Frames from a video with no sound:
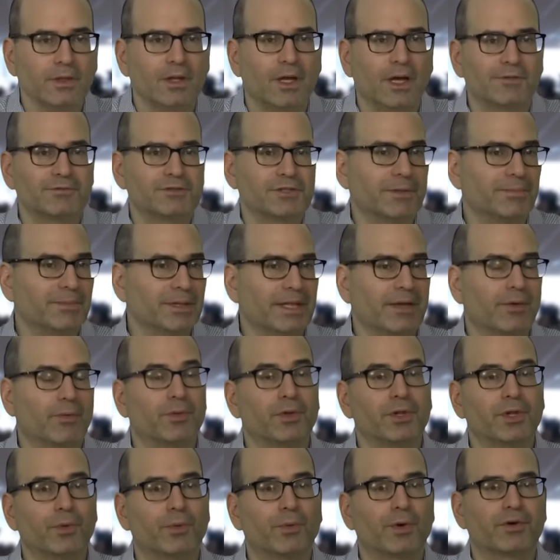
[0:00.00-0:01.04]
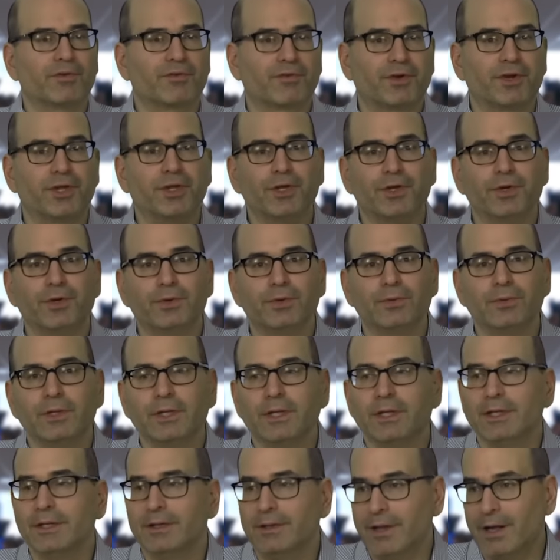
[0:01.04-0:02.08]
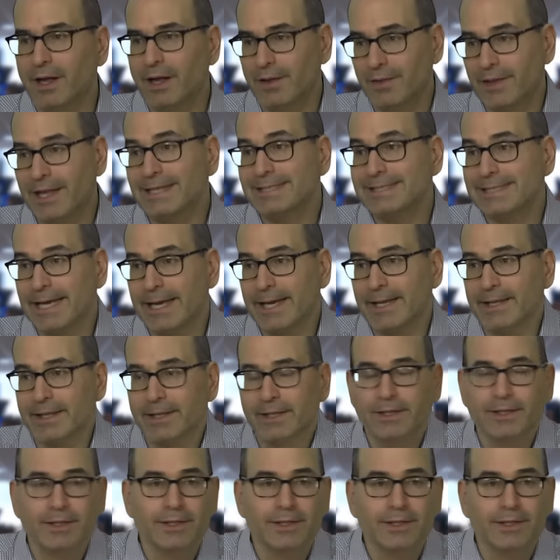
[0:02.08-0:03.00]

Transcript: of something that really worked for you on that day.